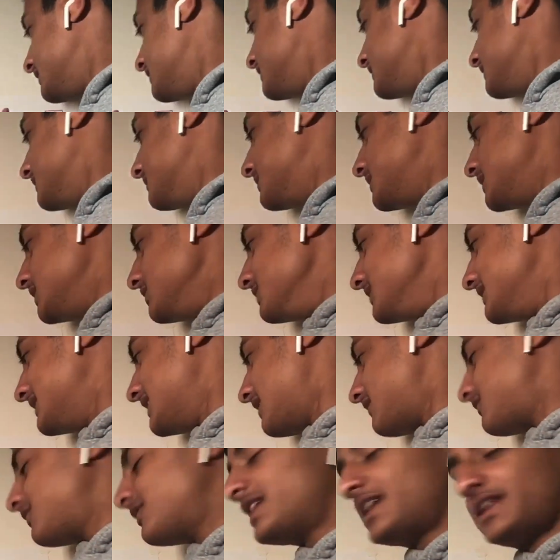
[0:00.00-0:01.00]
we
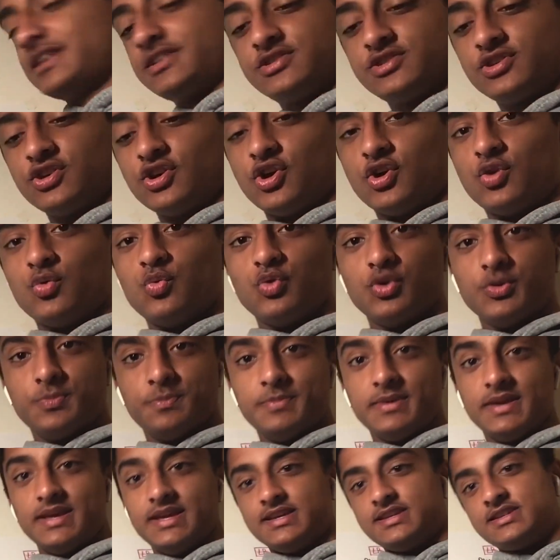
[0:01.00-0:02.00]
get for Alex Scott would
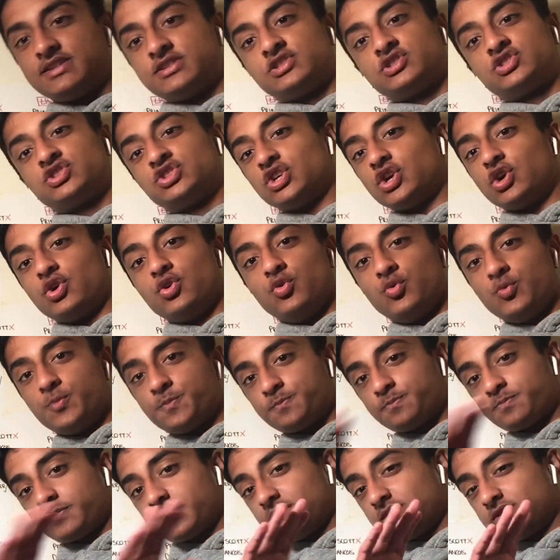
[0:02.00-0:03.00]
be so
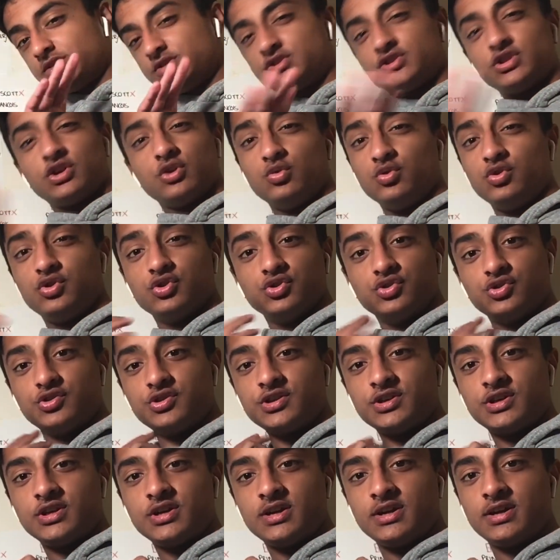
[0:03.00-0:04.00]
good
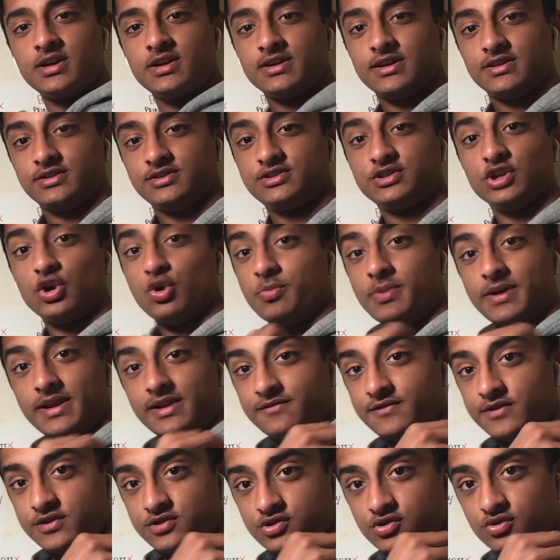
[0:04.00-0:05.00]
and so
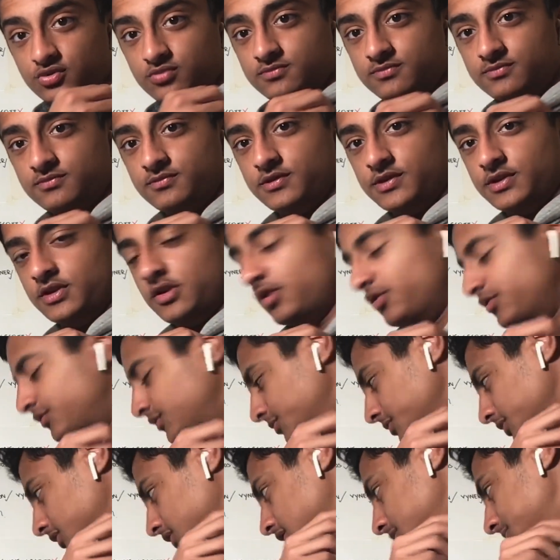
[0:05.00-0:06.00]
beneficial for the whole
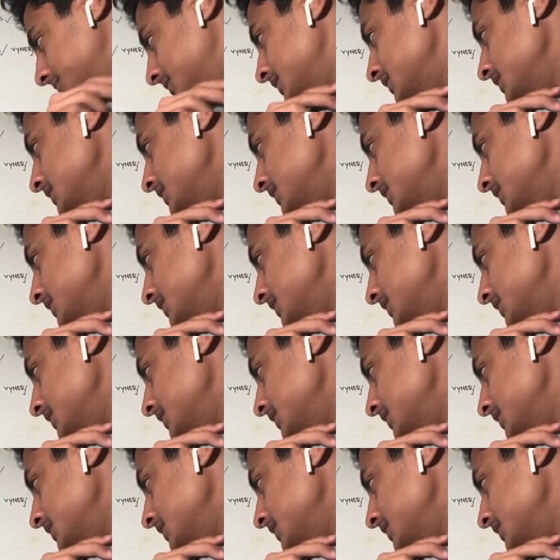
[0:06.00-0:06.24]
football club.